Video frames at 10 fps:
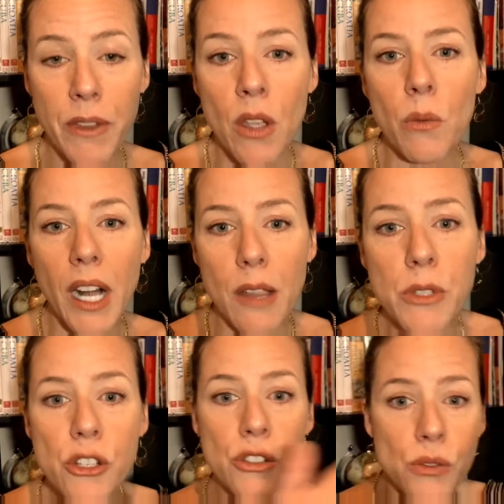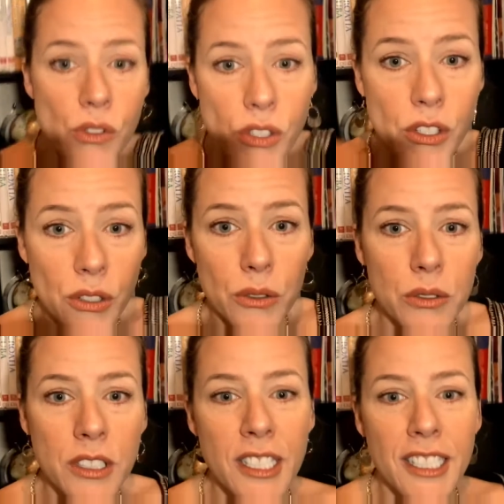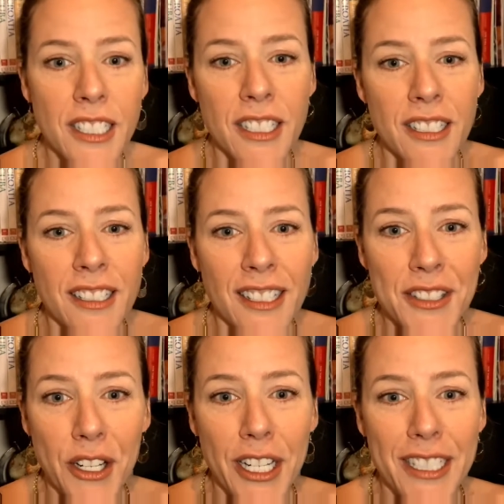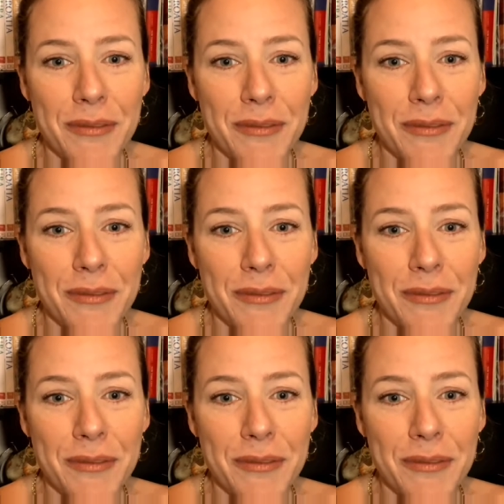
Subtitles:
what I would choose to do, sorry.